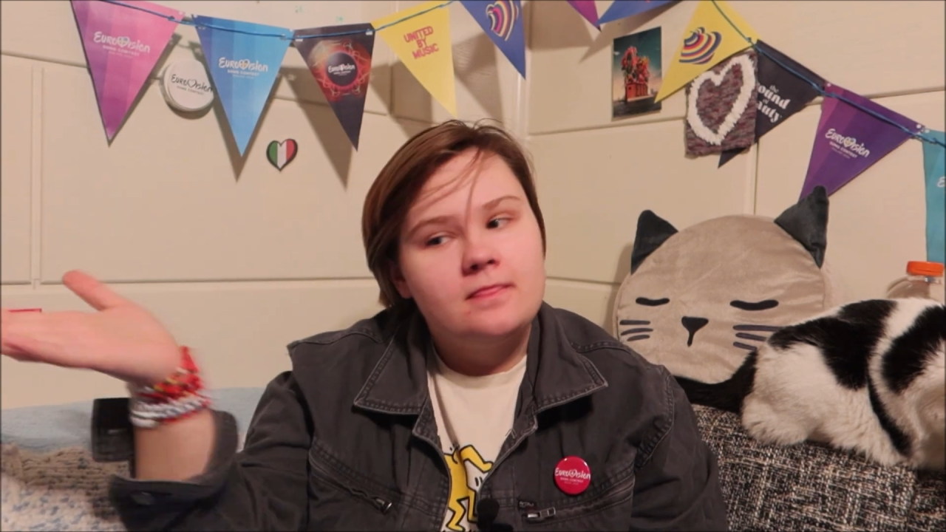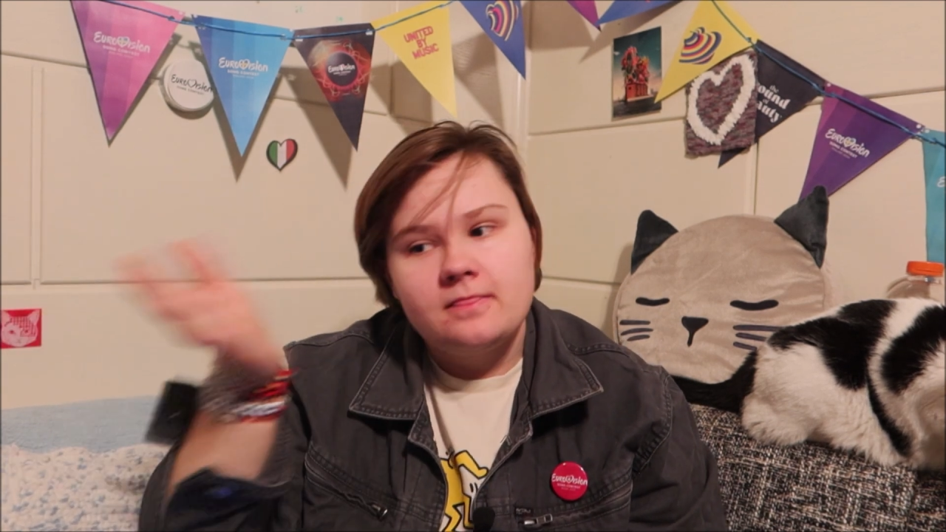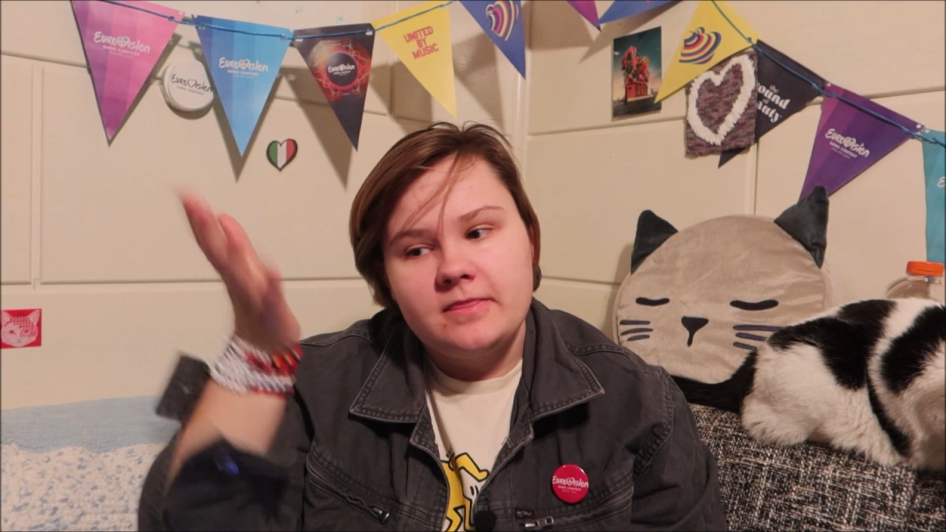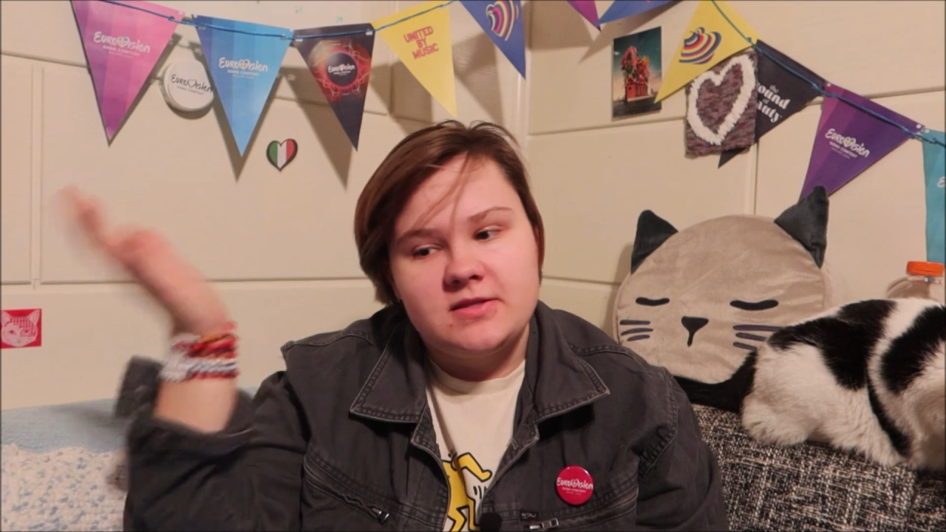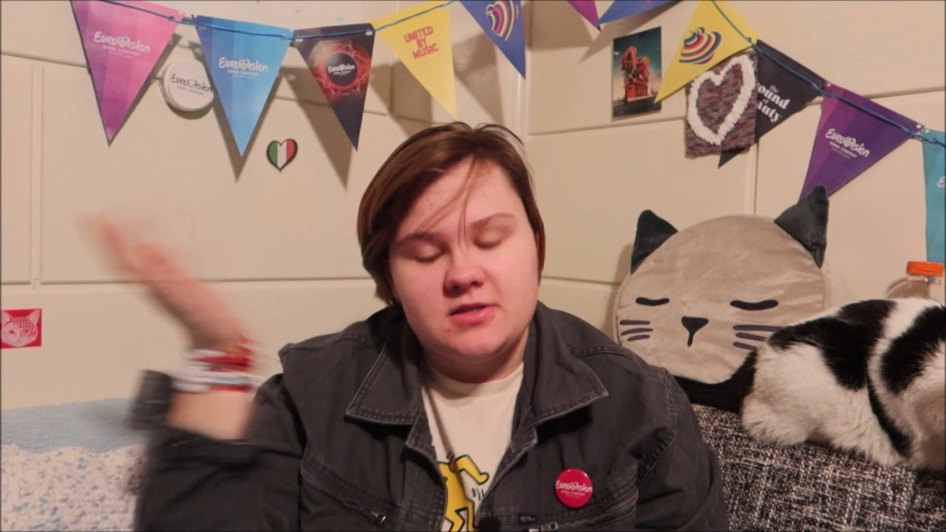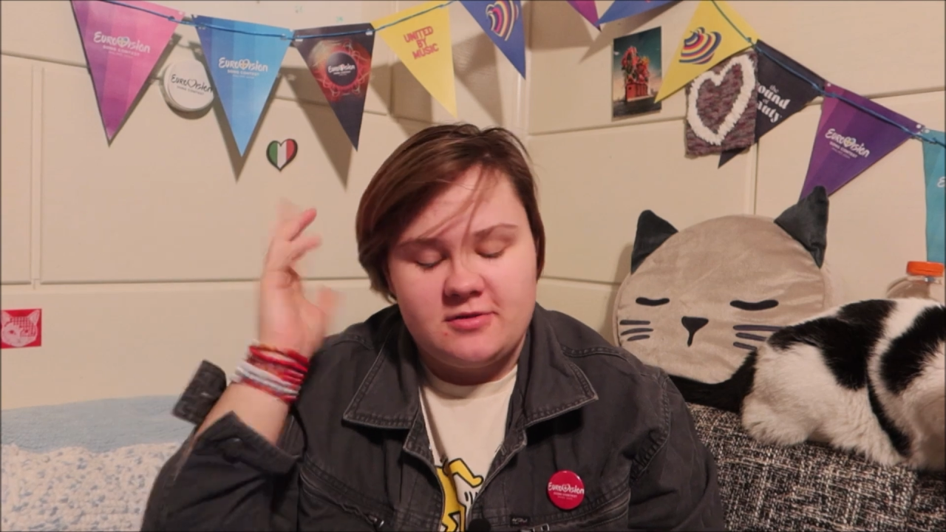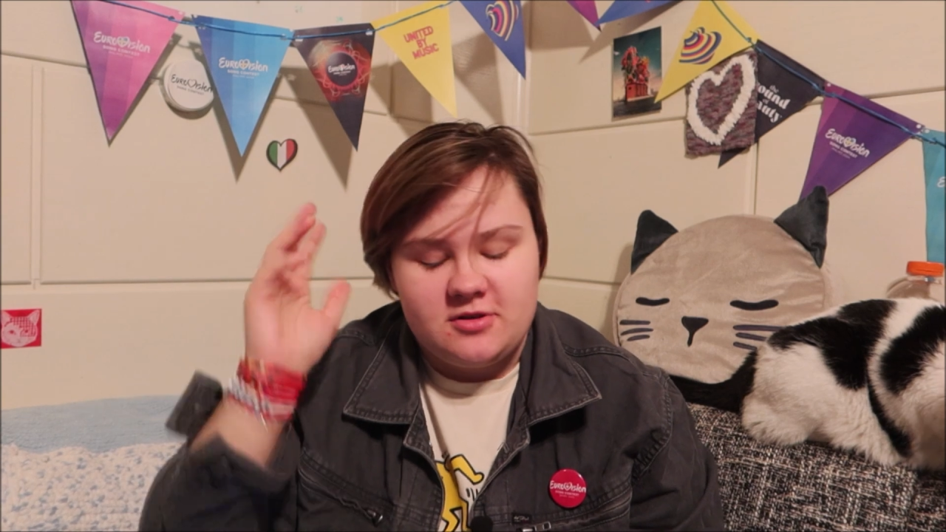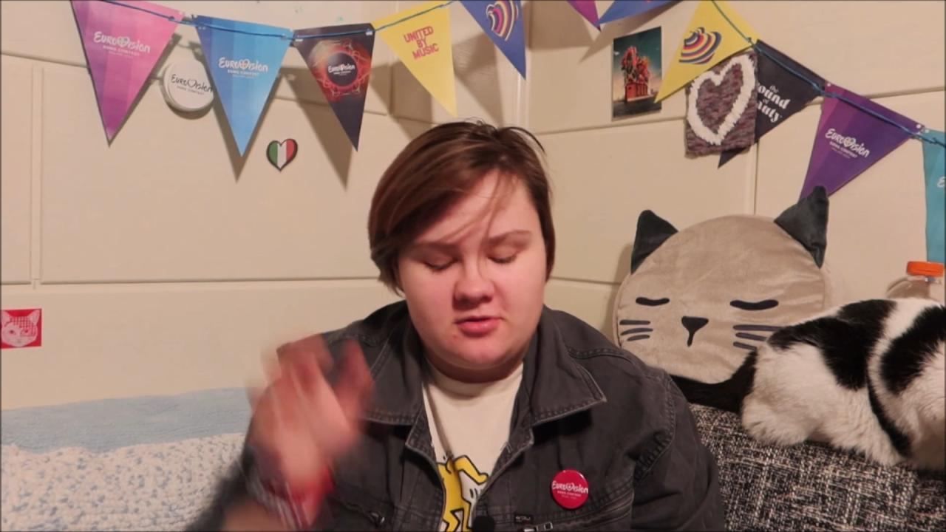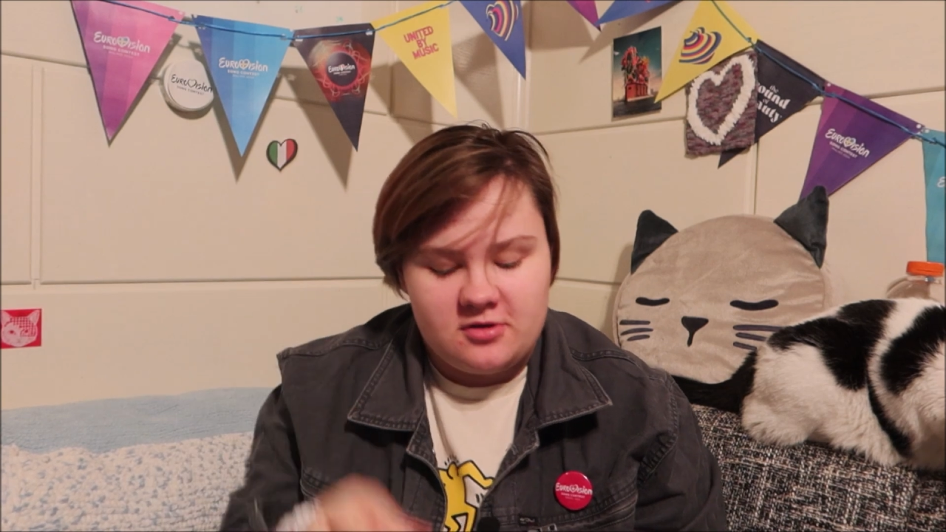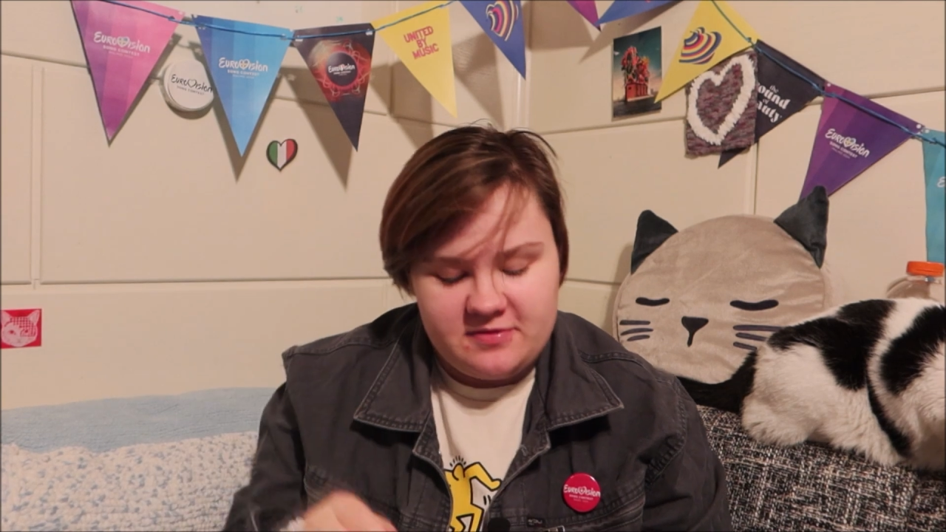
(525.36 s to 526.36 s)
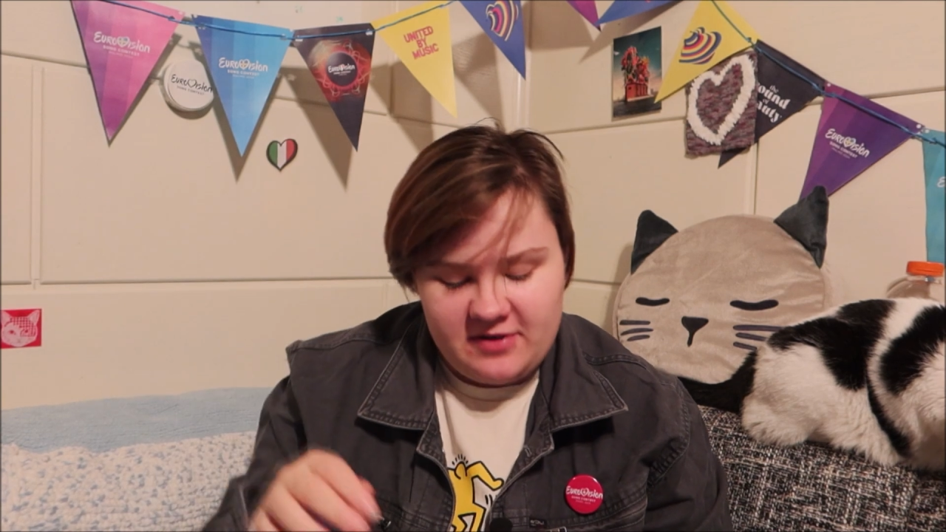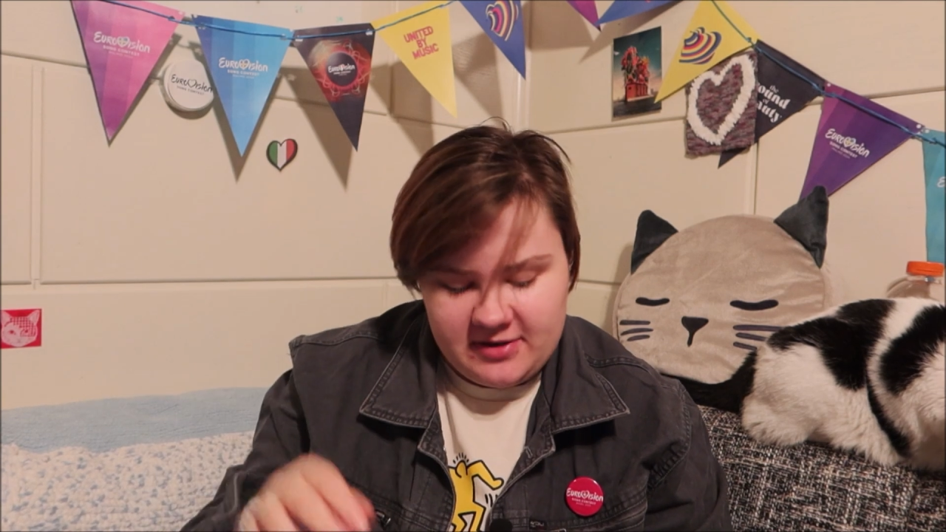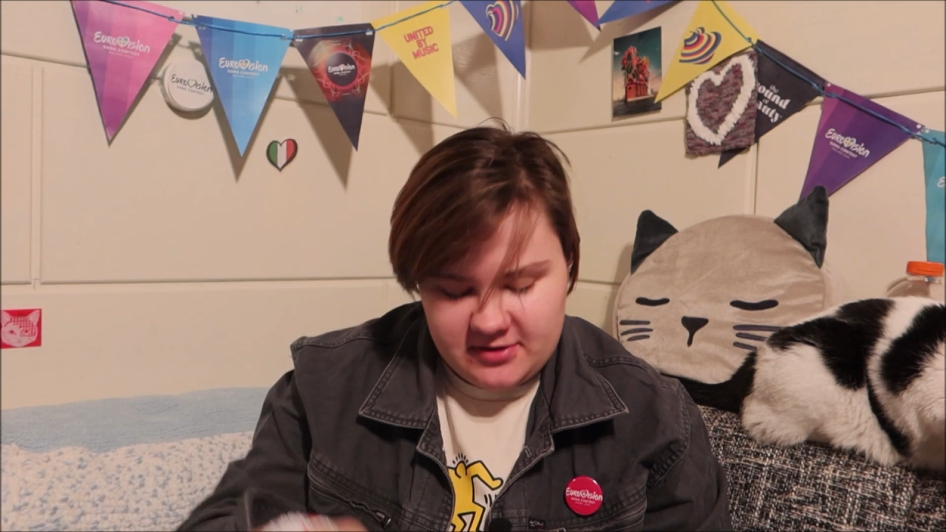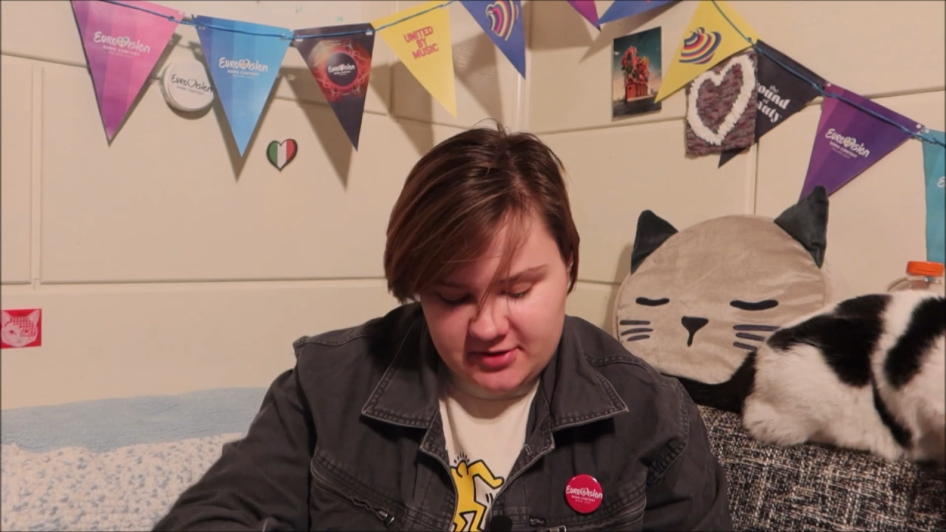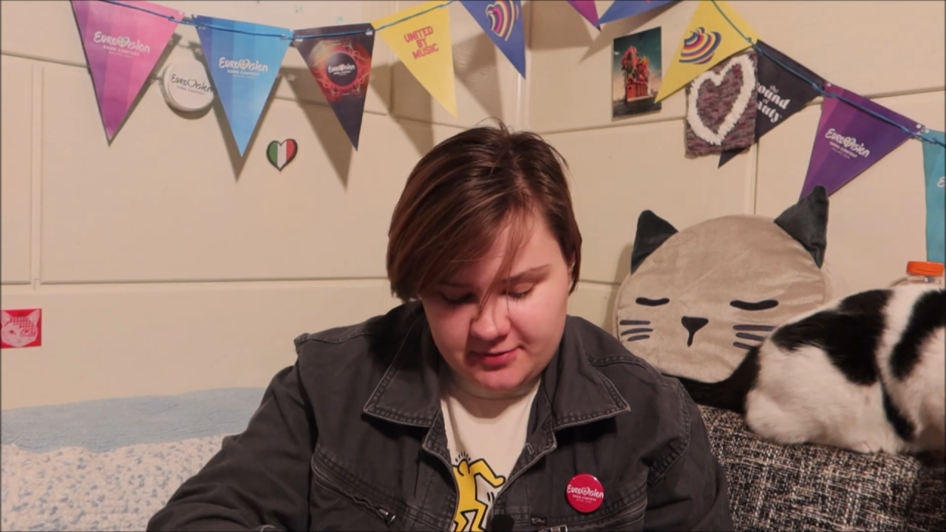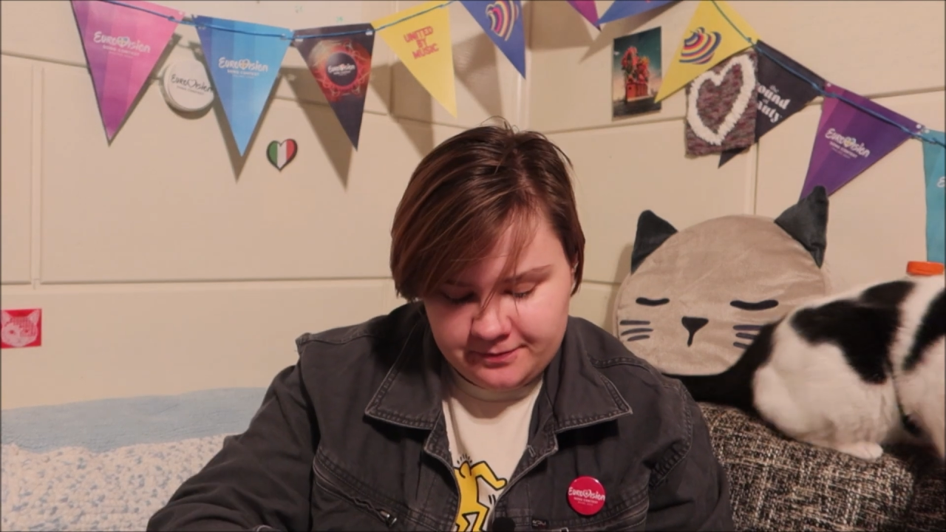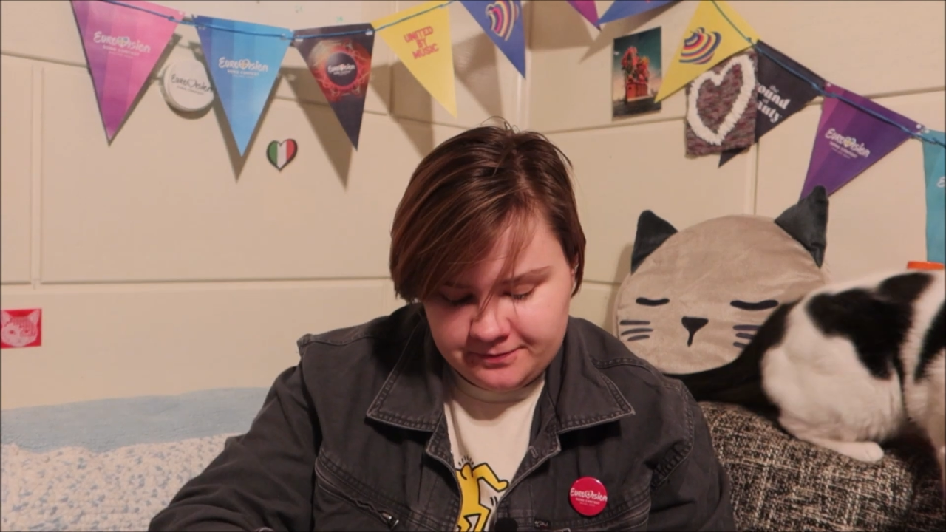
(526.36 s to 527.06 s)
this is where the songs have landed.